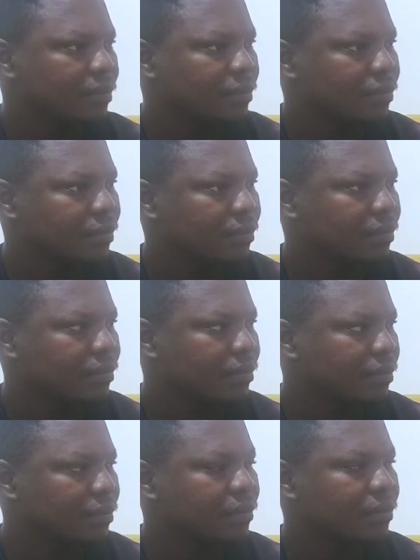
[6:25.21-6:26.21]

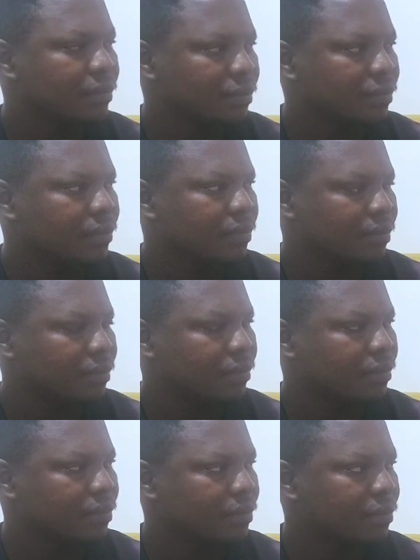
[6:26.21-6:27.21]

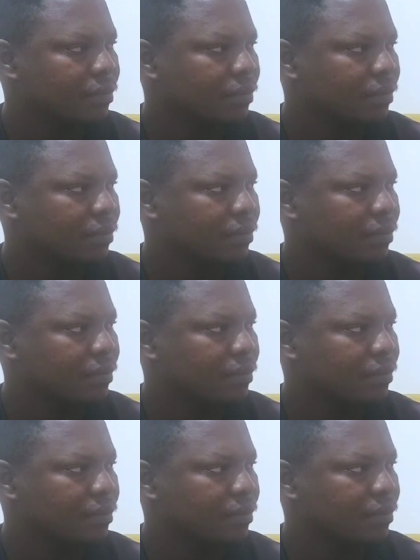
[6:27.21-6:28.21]

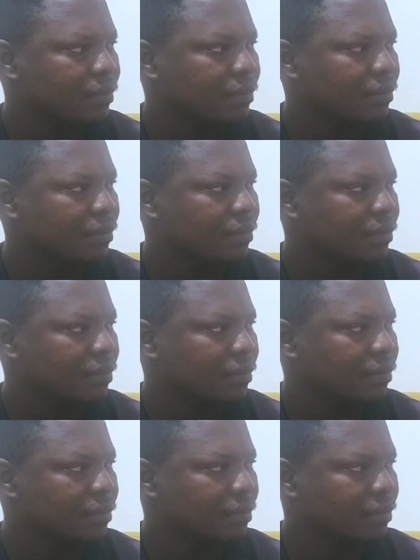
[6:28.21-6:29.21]

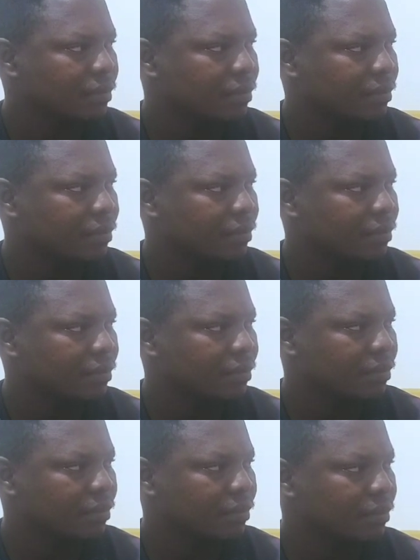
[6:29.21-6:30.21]

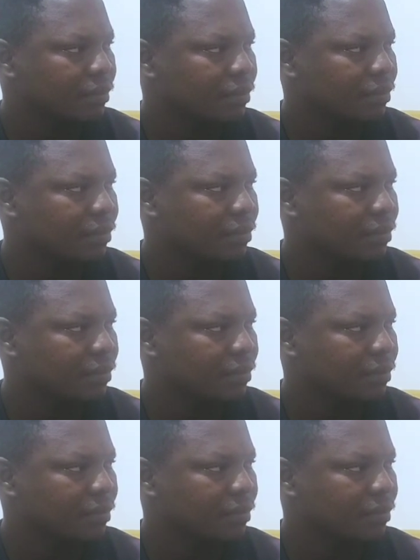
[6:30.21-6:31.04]
This person isn't speaking.